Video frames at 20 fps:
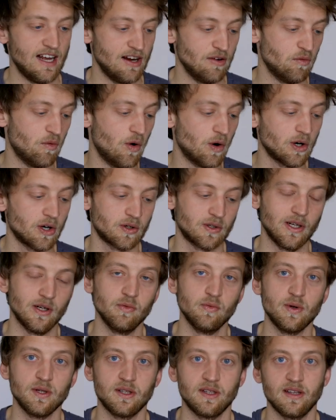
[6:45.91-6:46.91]
walk
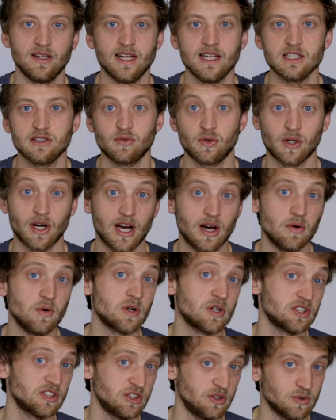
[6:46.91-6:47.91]
around with the lens for
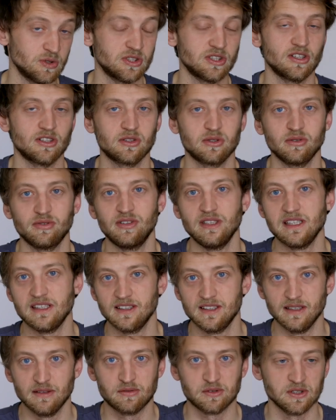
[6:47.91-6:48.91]
hours, you start to feel the
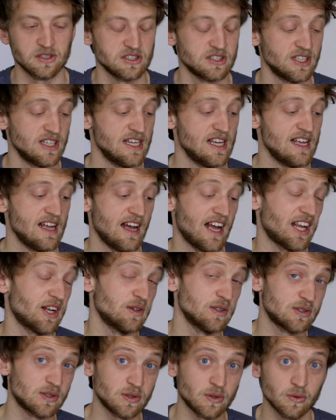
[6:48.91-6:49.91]
difference. I
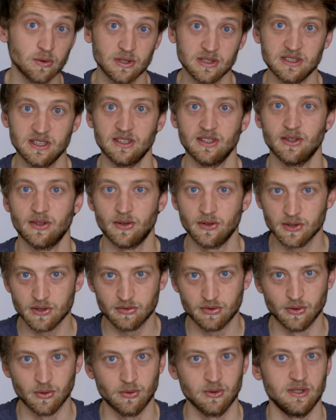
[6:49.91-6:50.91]
also noticed that the
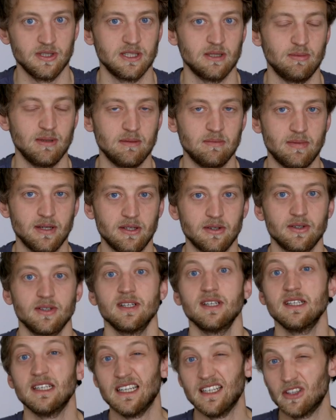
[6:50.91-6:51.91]
autofocus is a bit better.
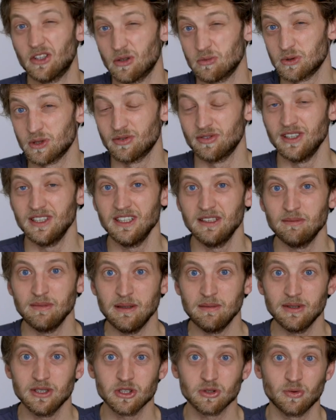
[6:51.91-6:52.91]
In terms of
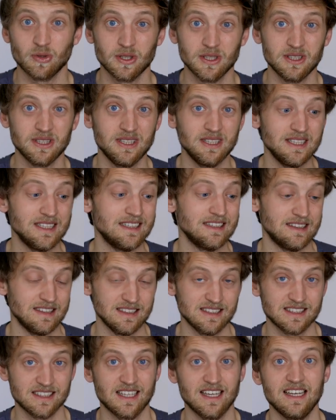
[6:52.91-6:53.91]
image quality, in
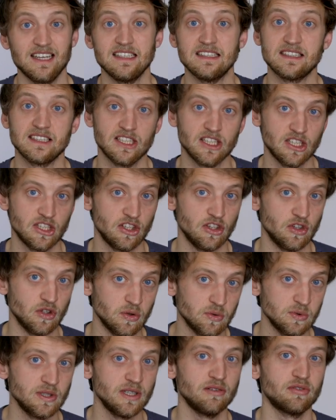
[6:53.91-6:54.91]
this case,
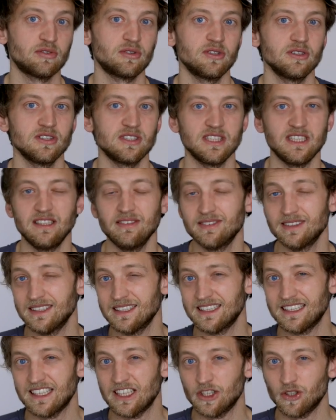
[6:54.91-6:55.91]
no difference.
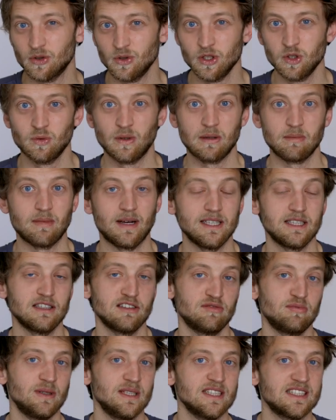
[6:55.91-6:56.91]
Even the old one might
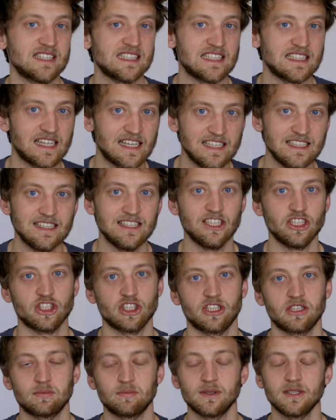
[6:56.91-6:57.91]
have been slightly
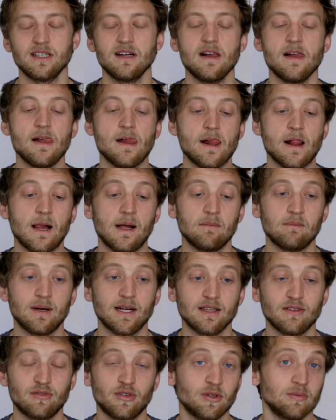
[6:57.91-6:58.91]
sharper,
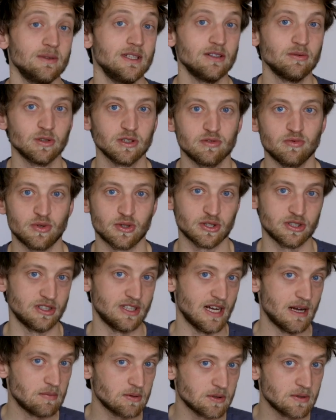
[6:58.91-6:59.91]
but for me it was worth
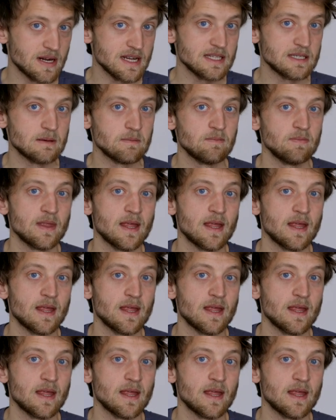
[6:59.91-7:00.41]
the upgrade.